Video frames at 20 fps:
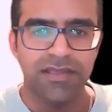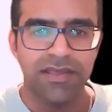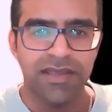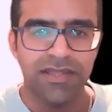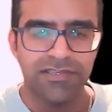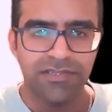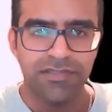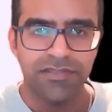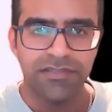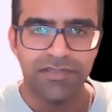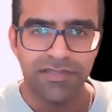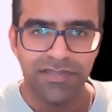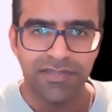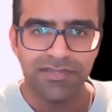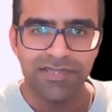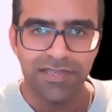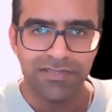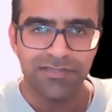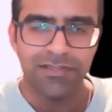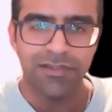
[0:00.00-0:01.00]
Actually, the thing that
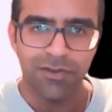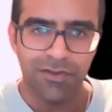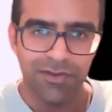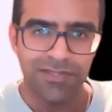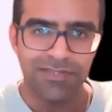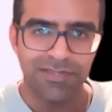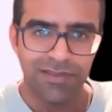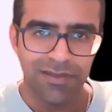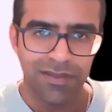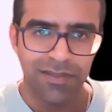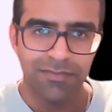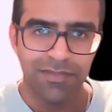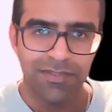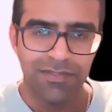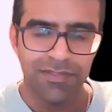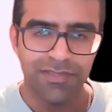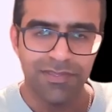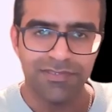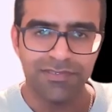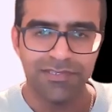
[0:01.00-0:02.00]
takes the longest time
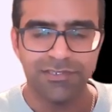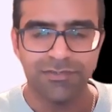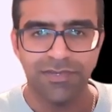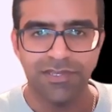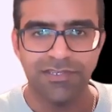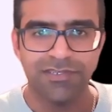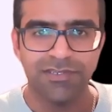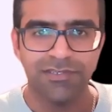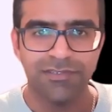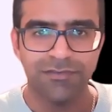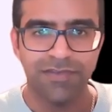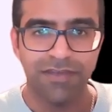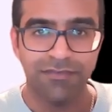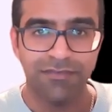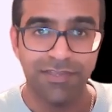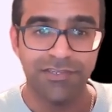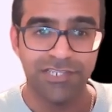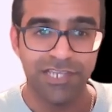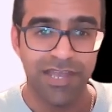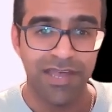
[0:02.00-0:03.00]
in these situations of
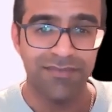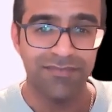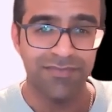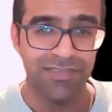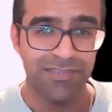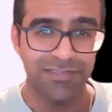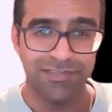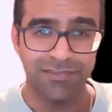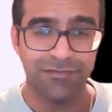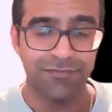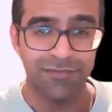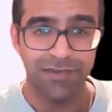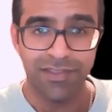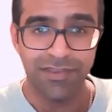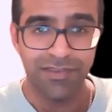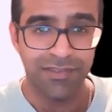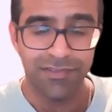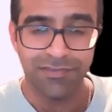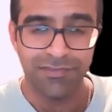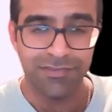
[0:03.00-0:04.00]
having a chat is just
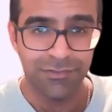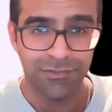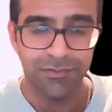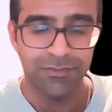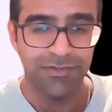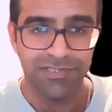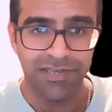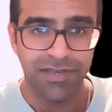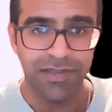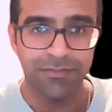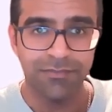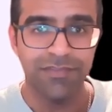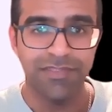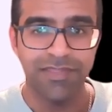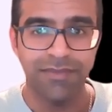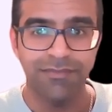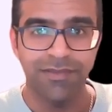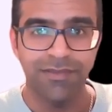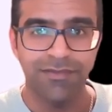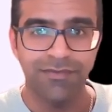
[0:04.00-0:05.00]
finding a suitable time for
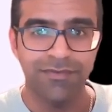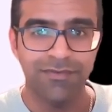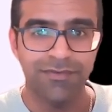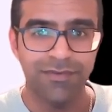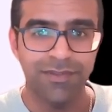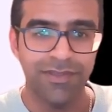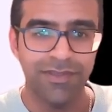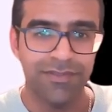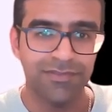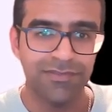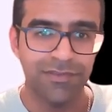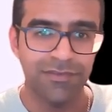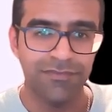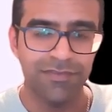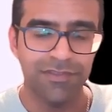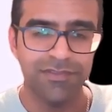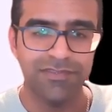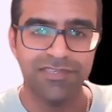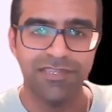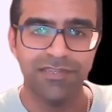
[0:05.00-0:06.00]
them, right? So if
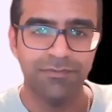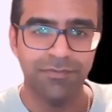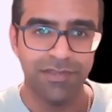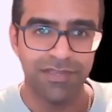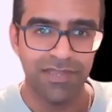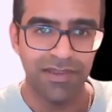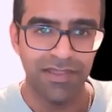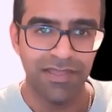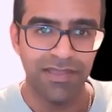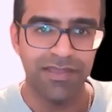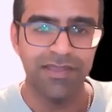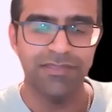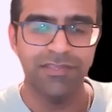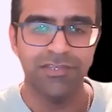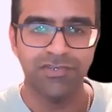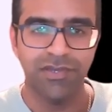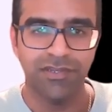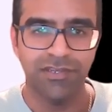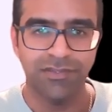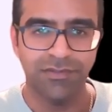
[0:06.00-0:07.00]
they don't send a booking link and they're
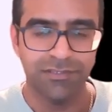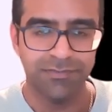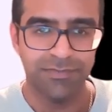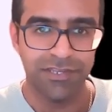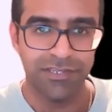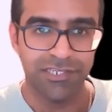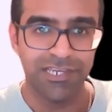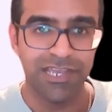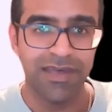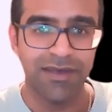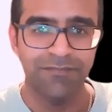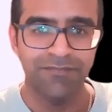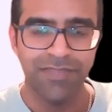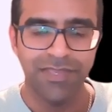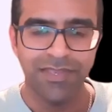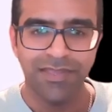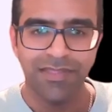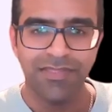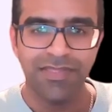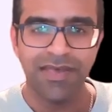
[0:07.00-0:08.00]
trying to do this by chat,
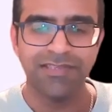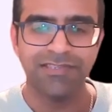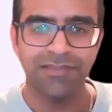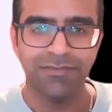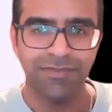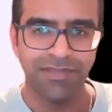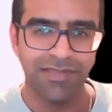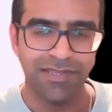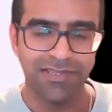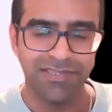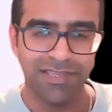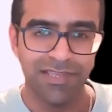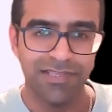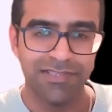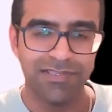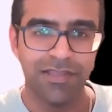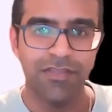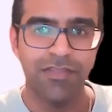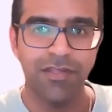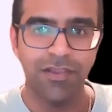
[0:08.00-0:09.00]
that's the bit that
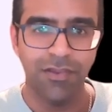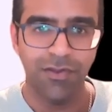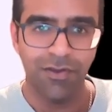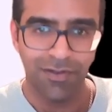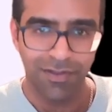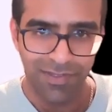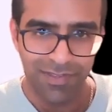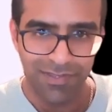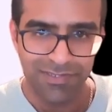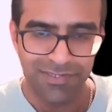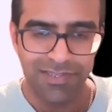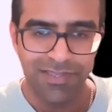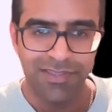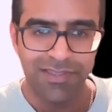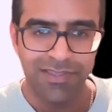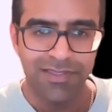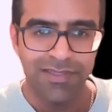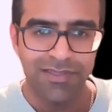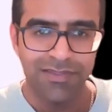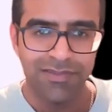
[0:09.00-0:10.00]
takes the longest.
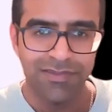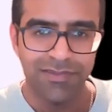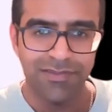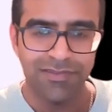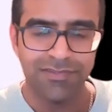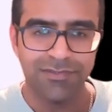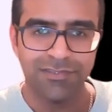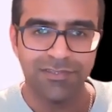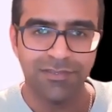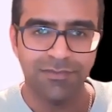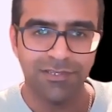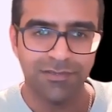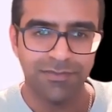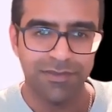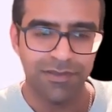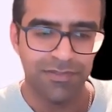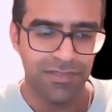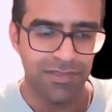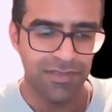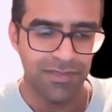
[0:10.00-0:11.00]
It's not so much
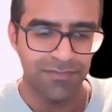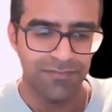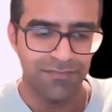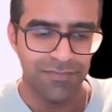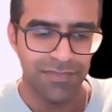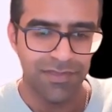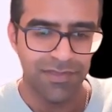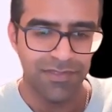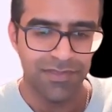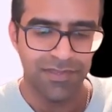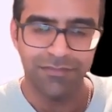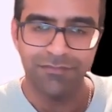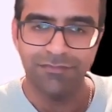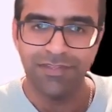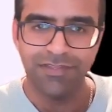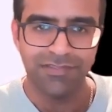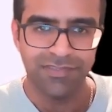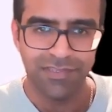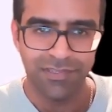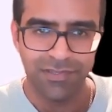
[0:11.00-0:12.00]
about the
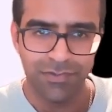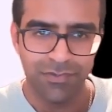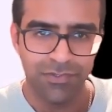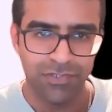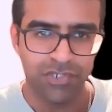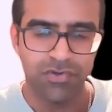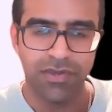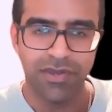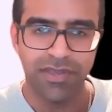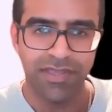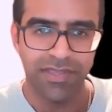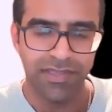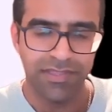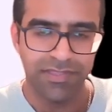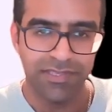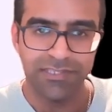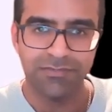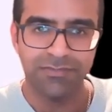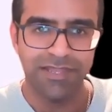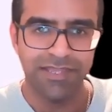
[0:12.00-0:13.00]
convincing or the trying
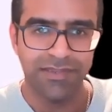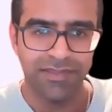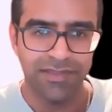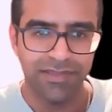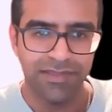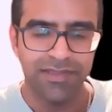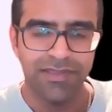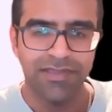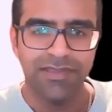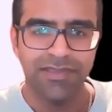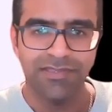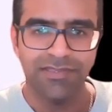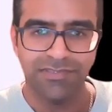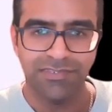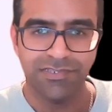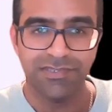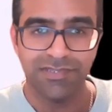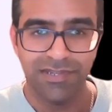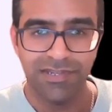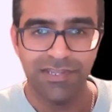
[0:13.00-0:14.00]
and the explaining. It's
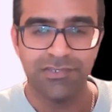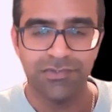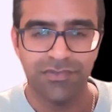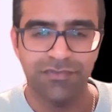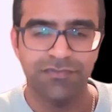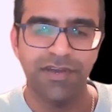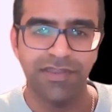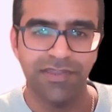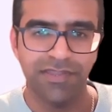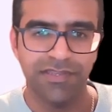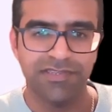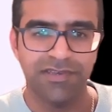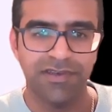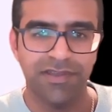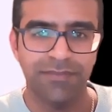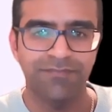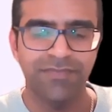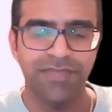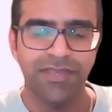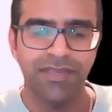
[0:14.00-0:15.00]
just literally finding a
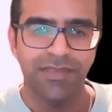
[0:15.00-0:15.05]
time.